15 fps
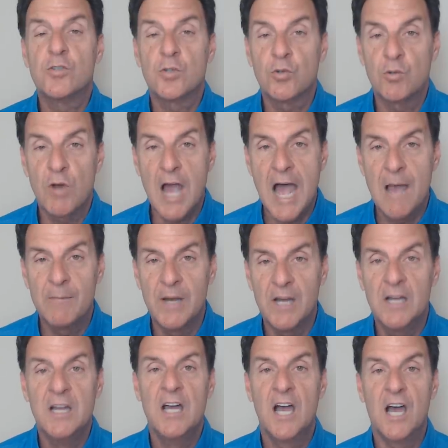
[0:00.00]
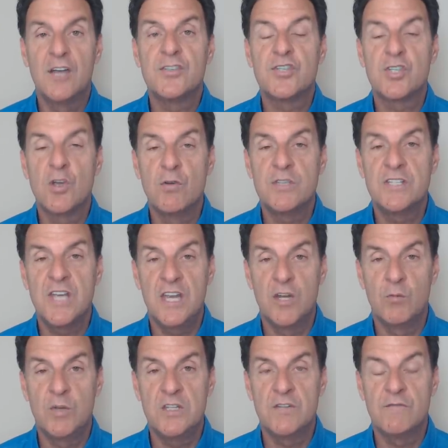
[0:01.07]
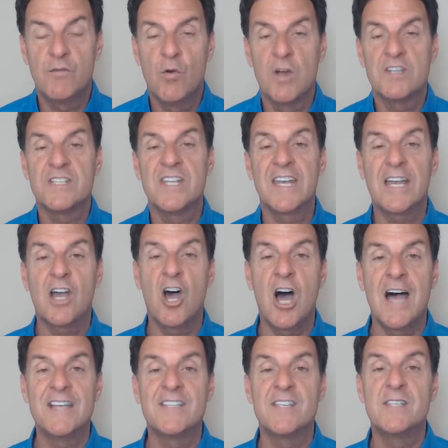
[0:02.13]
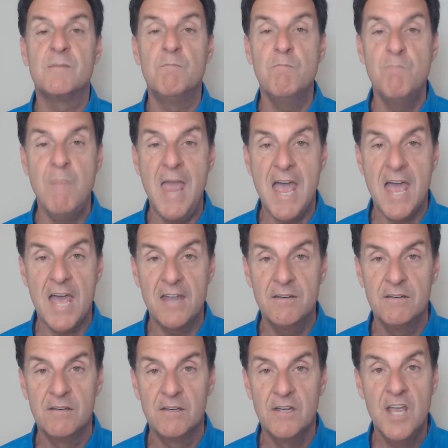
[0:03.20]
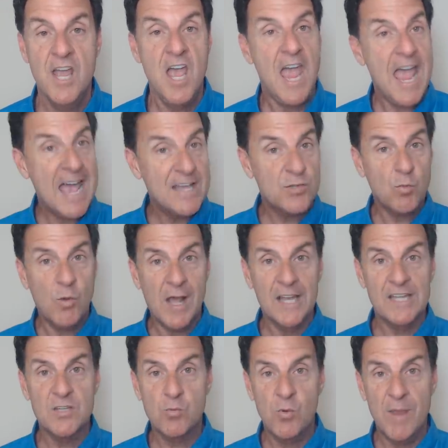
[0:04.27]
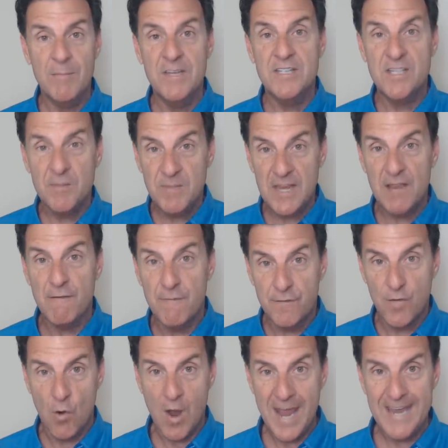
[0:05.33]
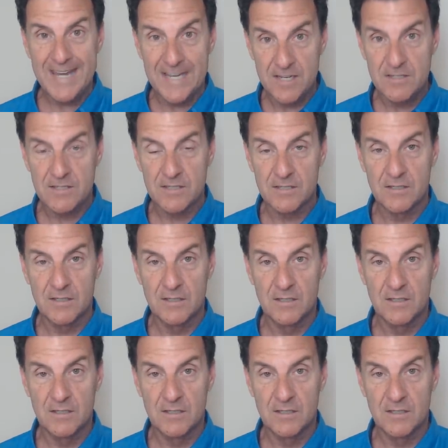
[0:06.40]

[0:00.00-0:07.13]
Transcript: trauma associated with divorce that causes men as well as women to be avoidant